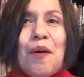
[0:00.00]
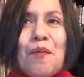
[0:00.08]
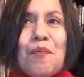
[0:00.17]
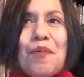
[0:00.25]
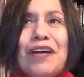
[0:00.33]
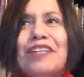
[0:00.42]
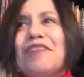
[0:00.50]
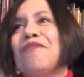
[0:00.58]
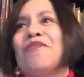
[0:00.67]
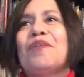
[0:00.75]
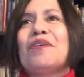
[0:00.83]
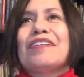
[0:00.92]

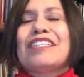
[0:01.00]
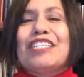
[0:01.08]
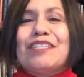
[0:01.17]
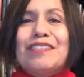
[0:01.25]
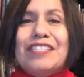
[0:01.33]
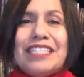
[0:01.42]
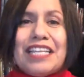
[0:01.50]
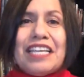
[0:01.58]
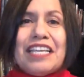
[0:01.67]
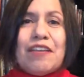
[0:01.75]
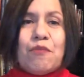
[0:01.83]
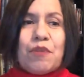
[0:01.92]
wonderful to
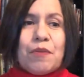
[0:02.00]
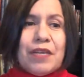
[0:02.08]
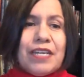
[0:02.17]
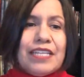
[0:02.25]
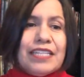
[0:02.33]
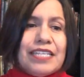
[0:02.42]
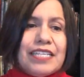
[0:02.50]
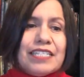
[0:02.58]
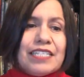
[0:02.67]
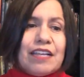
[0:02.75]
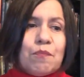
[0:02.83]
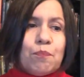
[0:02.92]
see women in
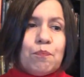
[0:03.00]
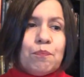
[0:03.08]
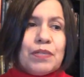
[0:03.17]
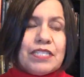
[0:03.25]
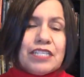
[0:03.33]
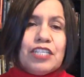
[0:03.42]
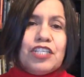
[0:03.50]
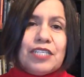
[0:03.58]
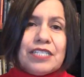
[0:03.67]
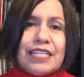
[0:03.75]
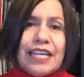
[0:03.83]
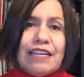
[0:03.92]
these
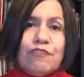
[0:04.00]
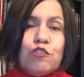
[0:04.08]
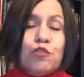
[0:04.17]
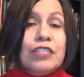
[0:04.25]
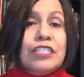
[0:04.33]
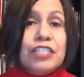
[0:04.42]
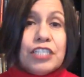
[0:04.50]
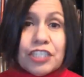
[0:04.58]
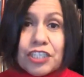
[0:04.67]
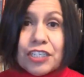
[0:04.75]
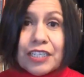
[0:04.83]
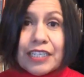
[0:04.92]
positions that have
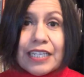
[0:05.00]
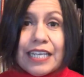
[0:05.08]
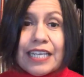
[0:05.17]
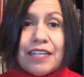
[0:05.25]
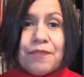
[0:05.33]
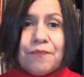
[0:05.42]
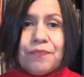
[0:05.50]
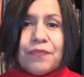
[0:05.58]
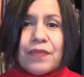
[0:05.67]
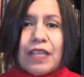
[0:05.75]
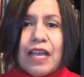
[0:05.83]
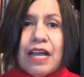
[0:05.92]
traditionally
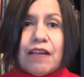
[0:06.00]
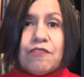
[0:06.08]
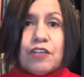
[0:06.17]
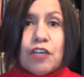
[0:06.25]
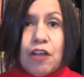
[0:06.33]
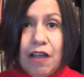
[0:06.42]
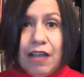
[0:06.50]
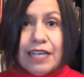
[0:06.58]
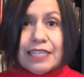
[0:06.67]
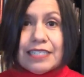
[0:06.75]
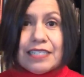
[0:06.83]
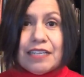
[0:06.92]
have
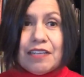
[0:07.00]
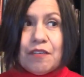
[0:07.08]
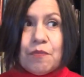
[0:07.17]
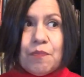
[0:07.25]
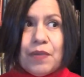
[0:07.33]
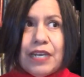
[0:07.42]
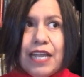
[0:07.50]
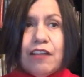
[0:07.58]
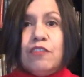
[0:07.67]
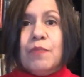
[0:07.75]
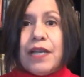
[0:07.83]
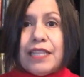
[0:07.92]
not been
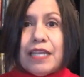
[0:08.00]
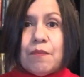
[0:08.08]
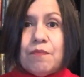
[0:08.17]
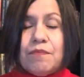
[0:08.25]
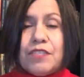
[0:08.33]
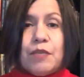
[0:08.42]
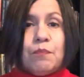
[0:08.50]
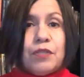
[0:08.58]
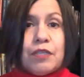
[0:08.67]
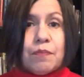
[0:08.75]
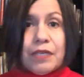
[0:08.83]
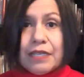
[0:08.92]
held by them
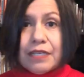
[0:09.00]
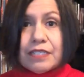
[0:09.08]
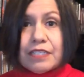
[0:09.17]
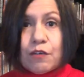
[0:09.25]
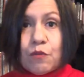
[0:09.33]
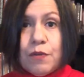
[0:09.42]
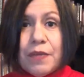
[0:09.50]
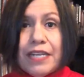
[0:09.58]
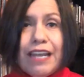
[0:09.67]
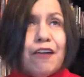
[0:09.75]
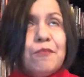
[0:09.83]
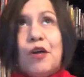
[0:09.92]
simply because they're women.
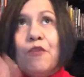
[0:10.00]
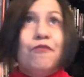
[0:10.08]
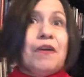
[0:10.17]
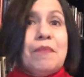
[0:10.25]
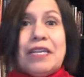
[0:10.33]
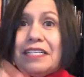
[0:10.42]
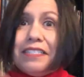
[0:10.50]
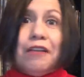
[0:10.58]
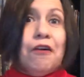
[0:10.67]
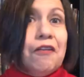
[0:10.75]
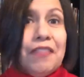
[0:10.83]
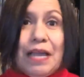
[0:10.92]
Now, I'm no feminist and
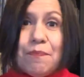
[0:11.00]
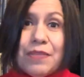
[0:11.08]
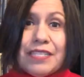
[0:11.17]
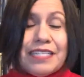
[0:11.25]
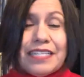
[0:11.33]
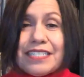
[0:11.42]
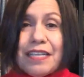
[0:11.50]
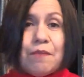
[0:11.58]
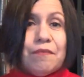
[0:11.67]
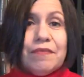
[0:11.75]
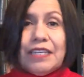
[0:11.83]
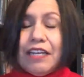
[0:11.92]
all that business.
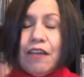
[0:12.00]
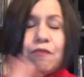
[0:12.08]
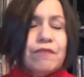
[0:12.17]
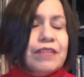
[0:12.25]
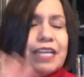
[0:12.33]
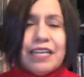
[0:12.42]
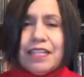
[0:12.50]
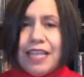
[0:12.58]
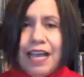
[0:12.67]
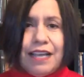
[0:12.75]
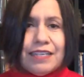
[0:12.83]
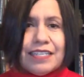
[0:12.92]
I'm, none of
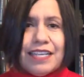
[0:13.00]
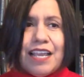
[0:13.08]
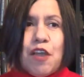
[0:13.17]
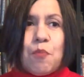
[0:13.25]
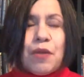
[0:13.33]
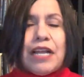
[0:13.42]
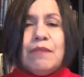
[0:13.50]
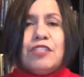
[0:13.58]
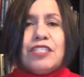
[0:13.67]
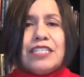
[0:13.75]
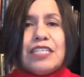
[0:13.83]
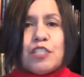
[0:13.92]
that. But I'm
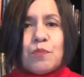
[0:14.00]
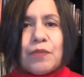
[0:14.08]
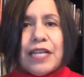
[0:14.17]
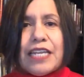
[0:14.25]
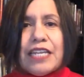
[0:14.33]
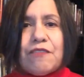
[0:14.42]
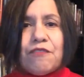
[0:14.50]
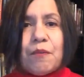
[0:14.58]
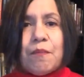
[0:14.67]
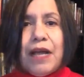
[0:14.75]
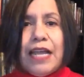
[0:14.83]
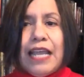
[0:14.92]
just explaining from
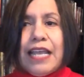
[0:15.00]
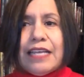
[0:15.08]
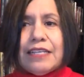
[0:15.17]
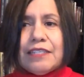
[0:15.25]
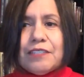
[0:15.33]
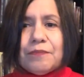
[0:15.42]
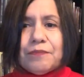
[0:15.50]
my end